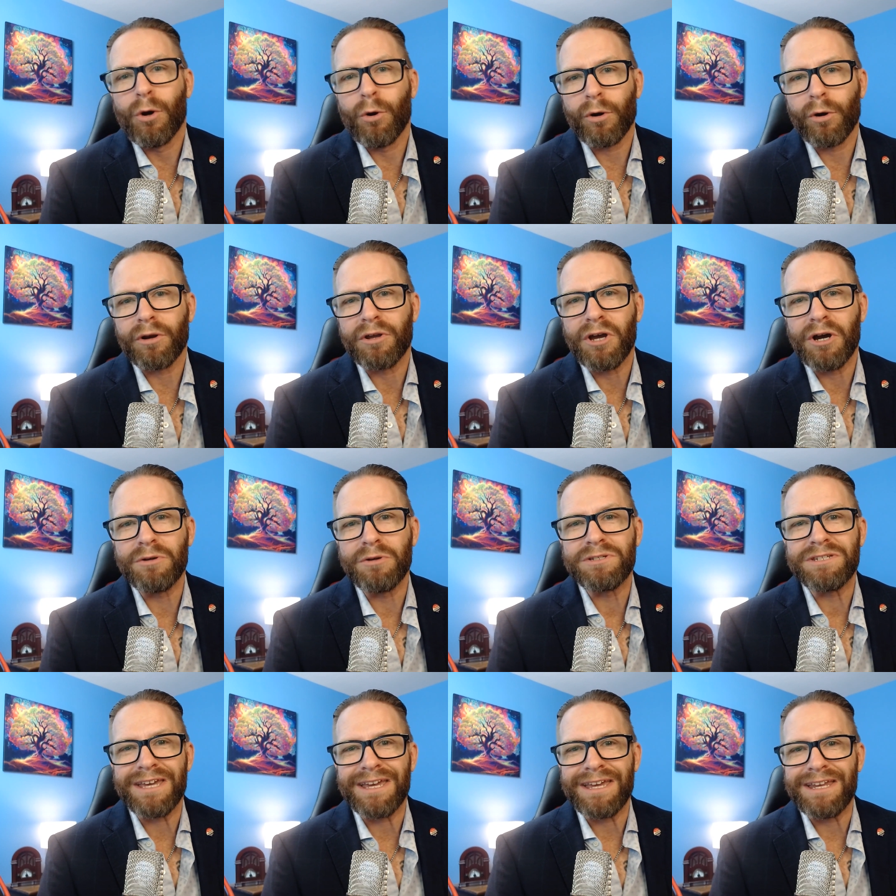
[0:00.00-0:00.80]
or
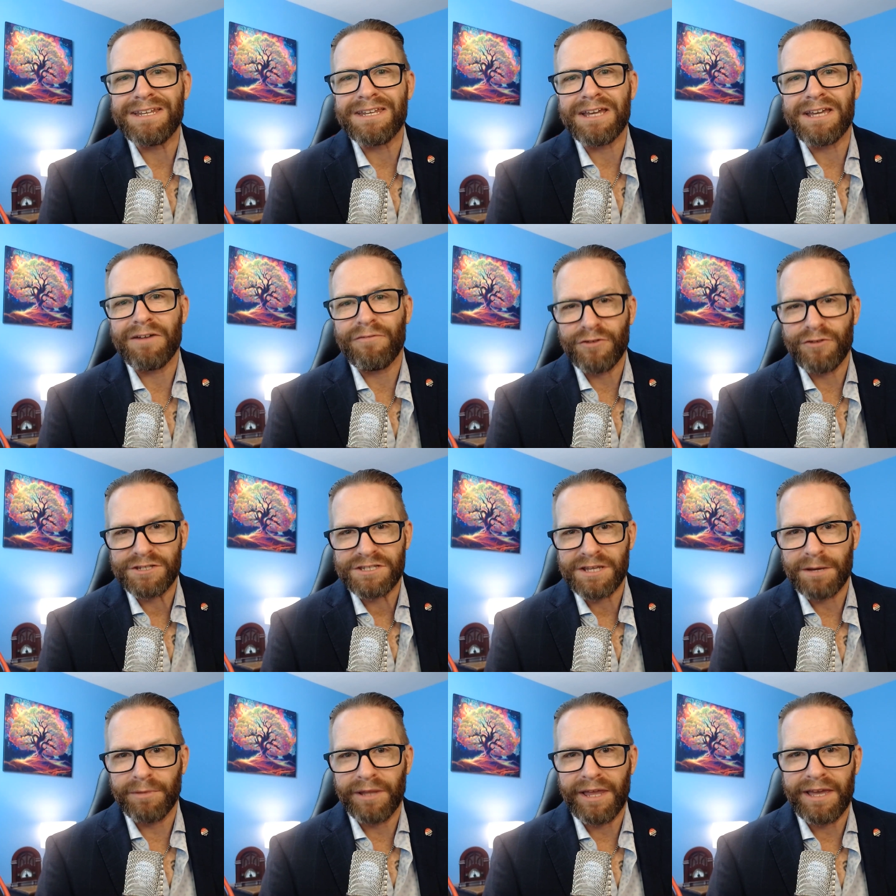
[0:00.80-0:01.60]
go to India for
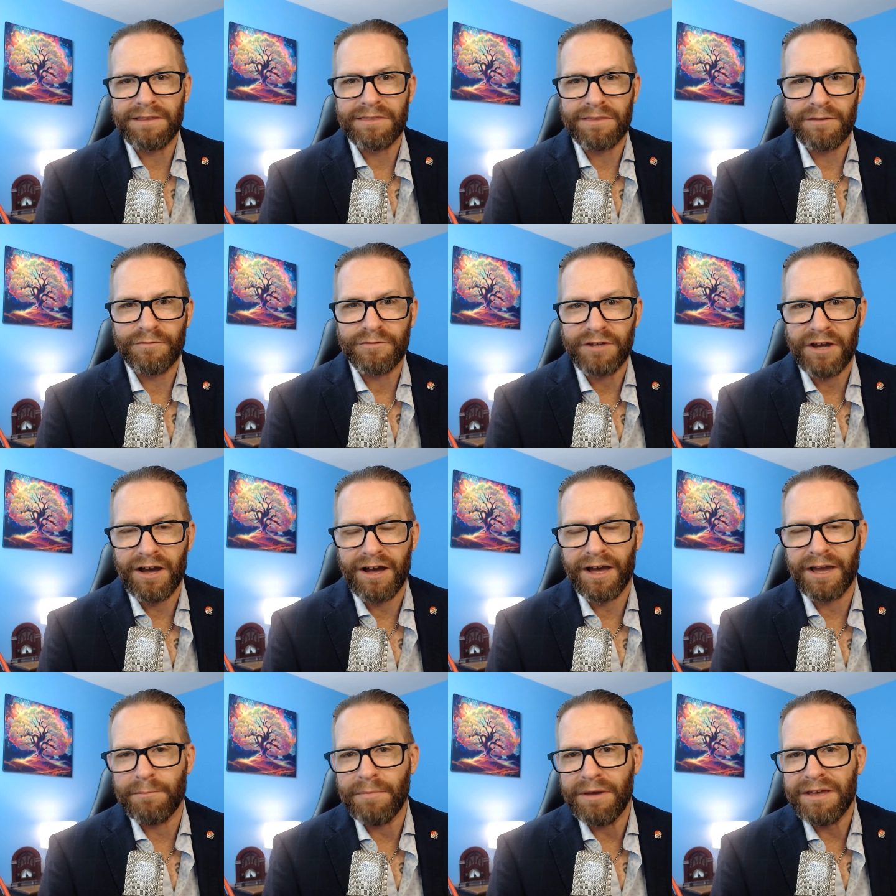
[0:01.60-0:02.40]
some length of
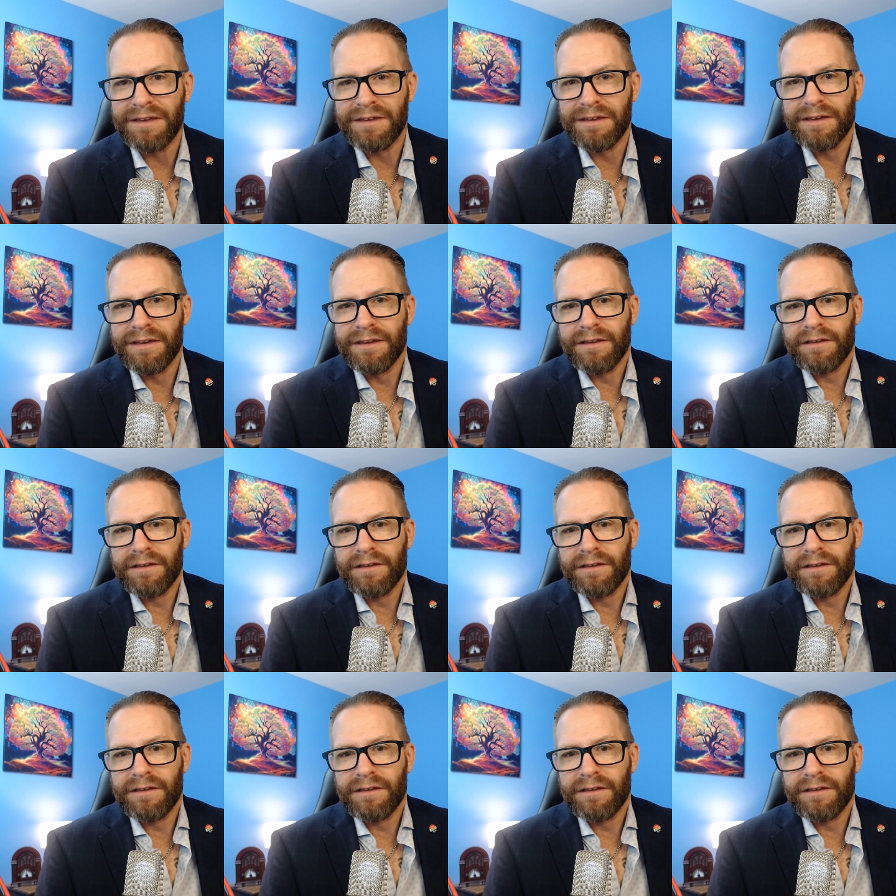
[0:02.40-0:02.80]
time,